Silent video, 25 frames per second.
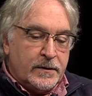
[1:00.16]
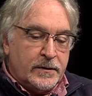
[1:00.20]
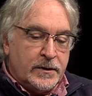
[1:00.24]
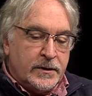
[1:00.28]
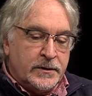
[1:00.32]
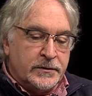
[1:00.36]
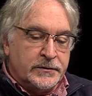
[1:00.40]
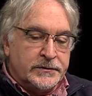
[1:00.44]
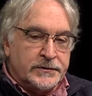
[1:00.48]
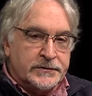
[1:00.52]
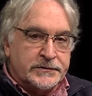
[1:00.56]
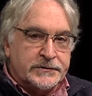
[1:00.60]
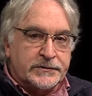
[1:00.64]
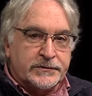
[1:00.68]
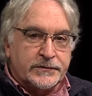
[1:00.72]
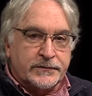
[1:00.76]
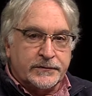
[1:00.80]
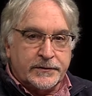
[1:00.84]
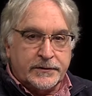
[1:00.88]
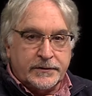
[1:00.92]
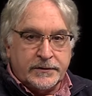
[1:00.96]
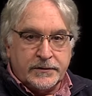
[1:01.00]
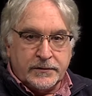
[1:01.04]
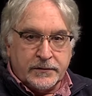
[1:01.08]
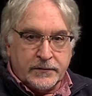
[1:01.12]

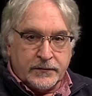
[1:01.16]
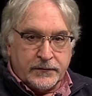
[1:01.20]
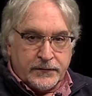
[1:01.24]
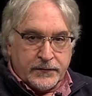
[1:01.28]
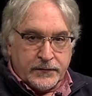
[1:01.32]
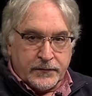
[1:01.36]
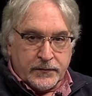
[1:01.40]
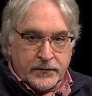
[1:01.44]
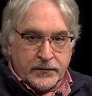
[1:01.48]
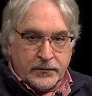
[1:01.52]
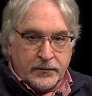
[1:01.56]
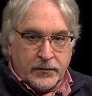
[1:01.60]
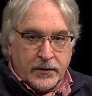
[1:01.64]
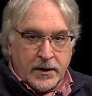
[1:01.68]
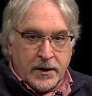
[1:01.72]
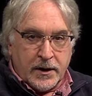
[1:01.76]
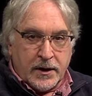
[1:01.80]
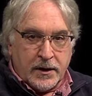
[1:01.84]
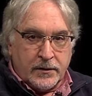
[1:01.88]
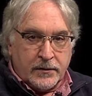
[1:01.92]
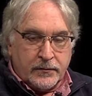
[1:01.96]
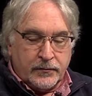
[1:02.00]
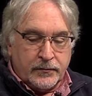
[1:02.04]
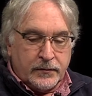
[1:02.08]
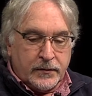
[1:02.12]
industry here for a
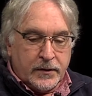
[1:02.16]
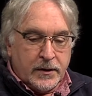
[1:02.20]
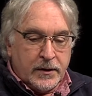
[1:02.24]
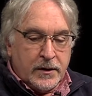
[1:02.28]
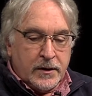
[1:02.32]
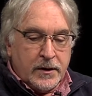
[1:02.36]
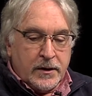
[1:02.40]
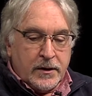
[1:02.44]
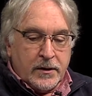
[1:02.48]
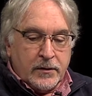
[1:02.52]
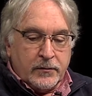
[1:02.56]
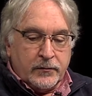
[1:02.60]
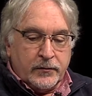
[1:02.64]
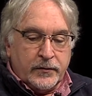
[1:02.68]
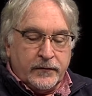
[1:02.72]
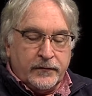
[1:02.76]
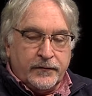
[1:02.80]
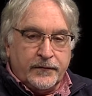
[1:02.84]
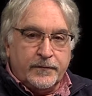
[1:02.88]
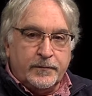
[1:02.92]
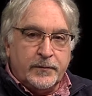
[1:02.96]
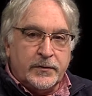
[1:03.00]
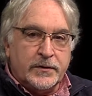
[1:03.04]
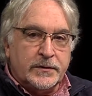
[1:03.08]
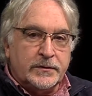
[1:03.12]
while.
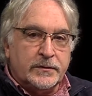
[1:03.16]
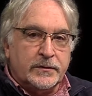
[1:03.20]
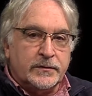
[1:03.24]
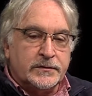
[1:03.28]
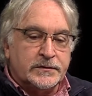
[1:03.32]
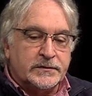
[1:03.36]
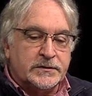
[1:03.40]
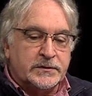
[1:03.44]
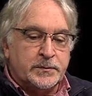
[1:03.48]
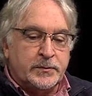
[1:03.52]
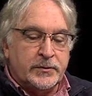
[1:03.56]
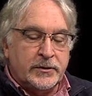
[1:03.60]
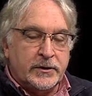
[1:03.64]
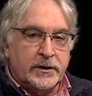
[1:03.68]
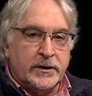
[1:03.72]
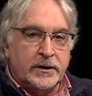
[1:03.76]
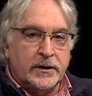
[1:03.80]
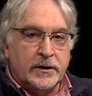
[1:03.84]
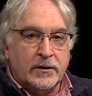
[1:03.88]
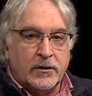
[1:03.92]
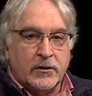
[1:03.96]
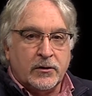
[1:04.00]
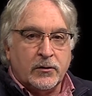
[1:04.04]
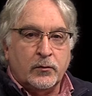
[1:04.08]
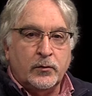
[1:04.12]
We've been
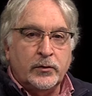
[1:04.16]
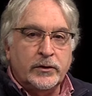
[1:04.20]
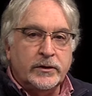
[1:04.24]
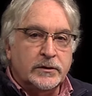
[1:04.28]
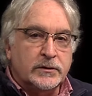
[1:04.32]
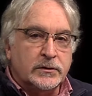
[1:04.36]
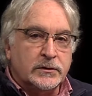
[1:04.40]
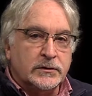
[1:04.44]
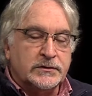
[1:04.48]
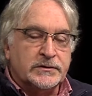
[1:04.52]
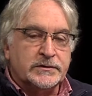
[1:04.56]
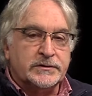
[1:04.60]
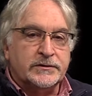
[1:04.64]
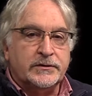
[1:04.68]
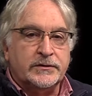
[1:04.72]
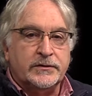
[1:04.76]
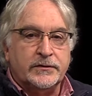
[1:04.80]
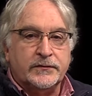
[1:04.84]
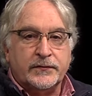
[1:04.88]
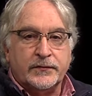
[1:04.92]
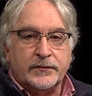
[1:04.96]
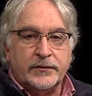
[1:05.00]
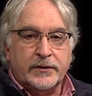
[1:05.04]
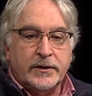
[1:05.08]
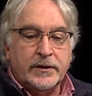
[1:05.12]
spinning wheels in
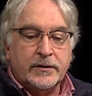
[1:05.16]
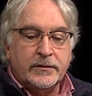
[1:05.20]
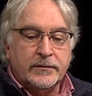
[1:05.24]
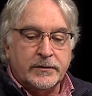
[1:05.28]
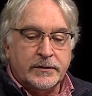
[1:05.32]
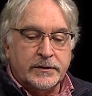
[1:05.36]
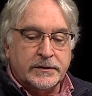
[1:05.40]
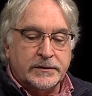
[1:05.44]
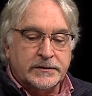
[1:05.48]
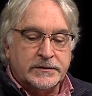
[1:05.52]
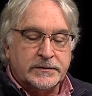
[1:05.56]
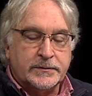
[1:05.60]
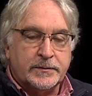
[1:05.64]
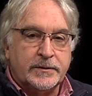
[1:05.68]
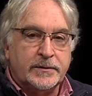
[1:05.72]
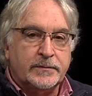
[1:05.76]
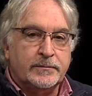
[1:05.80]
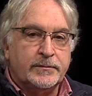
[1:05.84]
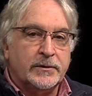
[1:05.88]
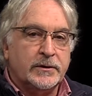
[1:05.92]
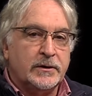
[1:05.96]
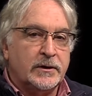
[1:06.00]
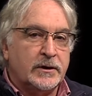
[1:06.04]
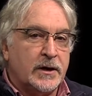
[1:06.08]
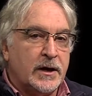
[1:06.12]
different areas,
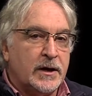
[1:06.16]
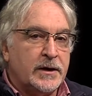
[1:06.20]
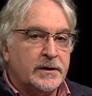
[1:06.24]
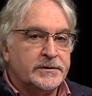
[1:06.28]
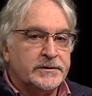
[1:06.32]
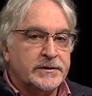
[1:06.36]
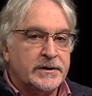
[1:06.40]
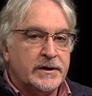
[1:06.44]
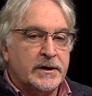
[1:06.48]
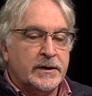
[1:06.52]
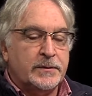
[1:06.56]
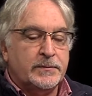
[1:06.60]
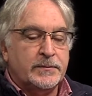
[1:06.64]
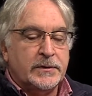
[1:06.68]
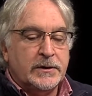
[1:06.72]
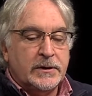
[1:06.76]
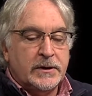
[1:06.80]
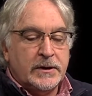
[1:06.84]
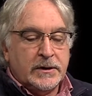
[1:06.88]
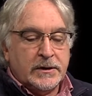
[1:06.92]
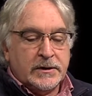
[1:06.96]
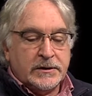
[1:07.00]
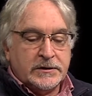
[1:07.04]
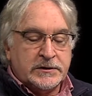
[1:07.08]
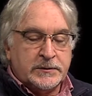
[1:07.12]
but a lot of time
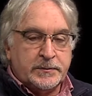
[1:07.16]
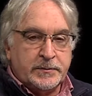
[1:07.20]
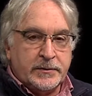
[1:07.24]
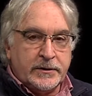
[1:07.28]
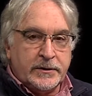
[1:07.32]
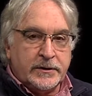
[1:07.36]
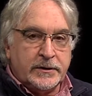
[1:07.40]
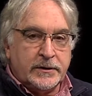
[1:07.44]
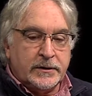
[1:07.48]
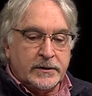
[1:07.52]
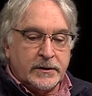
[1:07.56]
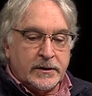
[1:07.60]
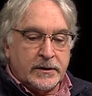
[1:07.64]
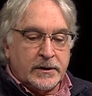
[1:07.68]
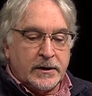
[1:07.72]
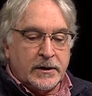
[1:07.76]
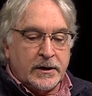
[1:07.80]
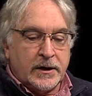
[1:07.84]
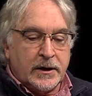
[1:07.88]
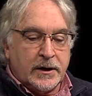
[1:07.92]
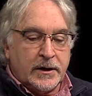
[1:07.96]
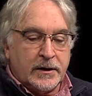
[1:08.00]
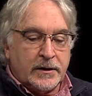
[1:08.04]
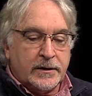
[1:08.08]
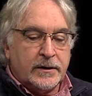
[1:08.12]
spinning
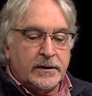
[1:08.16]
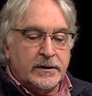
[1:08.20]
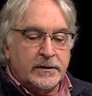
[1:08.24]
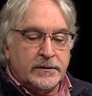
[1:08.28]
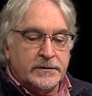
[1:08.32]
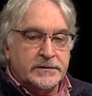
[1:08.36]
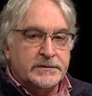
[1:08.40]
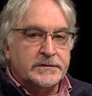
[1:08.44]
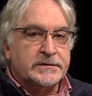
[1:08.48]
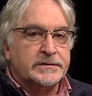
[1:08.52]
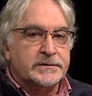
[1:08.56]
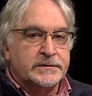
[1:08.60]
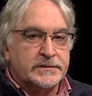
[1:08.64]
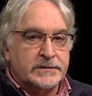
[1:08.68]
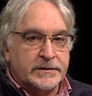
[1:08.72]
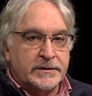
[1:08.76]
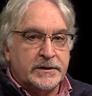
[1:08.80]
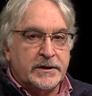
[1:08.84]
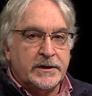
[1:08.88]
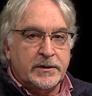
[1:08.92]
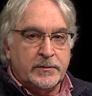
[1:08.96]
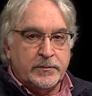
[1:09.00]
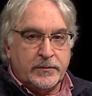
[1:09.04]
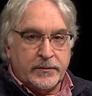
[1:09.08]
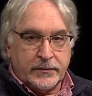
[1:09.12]
in the
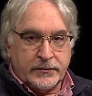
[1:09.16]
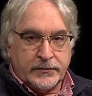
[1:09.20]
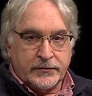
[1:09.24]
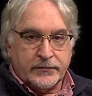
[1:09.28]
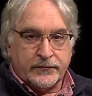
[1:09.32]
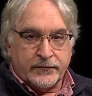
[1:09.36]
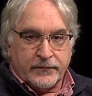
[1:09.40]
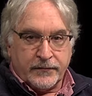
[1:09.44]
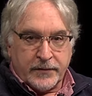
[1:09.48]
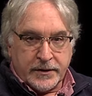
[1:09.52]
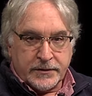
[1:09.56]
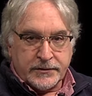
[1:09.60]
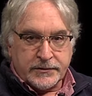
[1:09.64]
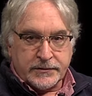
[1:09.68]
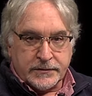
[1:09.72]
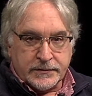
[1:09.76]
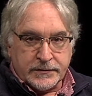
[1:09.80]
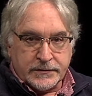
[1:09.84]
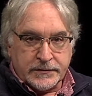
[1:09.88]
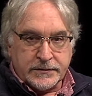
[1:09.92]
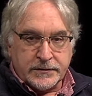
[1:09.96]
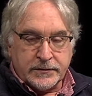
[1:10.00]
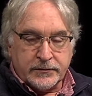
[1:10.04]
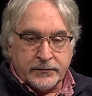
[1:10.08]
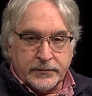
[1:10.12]
same
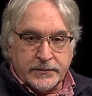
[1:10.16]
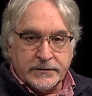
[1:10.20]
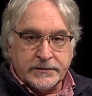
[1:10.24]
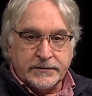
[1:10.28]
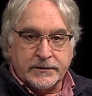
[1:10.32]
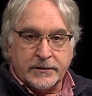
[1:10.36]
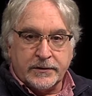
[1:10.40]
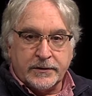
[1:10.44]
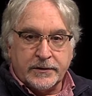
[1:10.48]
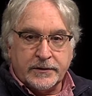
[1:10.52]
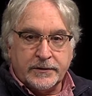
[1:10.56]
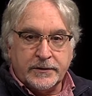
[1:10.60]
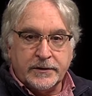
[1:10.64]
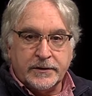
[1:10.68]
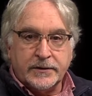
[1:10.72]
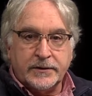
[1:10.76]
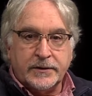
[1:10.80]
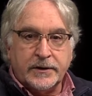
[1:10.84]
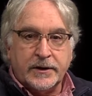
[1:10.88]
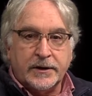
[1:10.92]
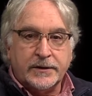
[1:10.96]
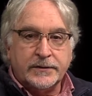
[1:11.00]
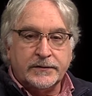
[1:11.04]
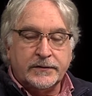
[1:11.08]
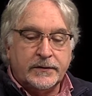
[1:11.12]
direction. So we started to
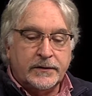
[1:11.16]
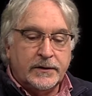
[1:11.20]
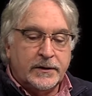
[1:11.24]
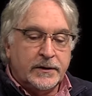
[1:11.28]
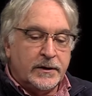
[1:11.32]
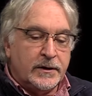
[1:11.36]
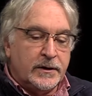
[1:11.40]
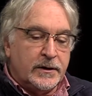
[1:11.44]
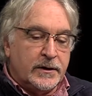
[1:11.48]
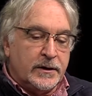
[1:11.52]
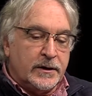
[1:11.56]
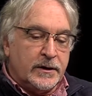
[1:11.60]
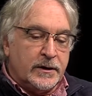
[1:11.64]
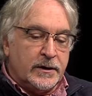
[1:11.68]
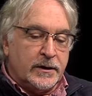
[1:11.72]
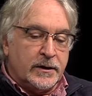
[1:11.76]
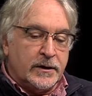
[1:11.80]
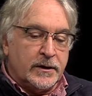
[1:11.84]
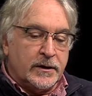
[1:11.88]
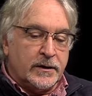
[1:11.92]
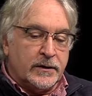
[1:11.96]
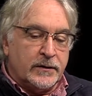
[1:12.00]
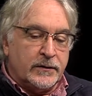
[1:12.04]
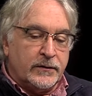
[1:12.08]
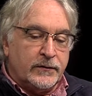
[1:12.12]
connect
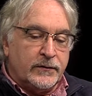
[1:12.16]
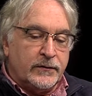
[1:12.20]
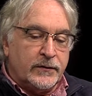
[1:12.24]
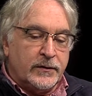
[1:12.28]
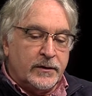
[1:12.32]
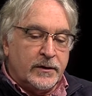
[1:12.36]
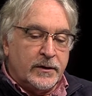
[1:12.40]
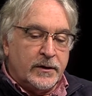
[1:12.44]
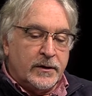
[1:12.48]
and